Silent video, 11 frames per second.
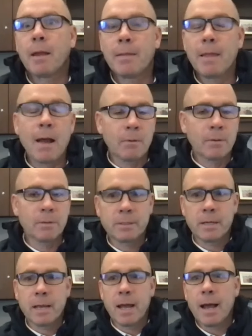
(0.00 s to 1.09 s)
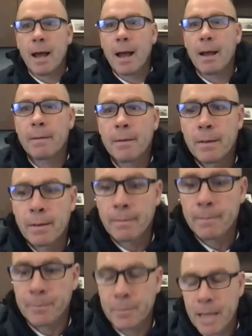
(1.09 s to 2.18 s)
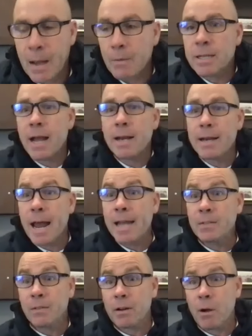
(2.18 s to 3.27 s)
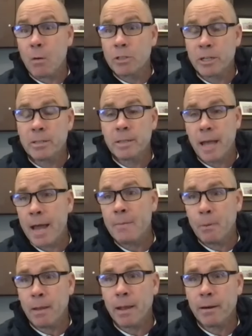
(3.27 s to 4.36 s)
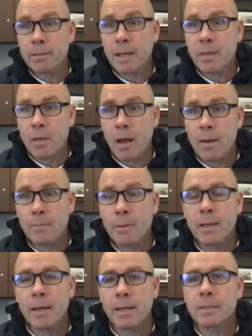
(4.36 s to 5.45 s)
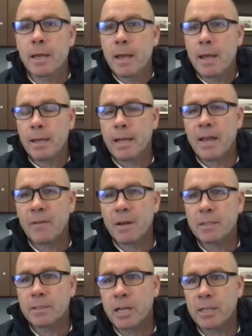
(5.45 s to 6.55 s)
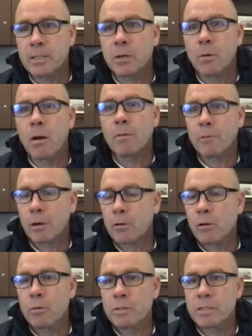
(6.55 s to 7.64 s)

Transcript: And that was kind of nice for coaches and players, I thought, because it gave us a chance to go out and recruit.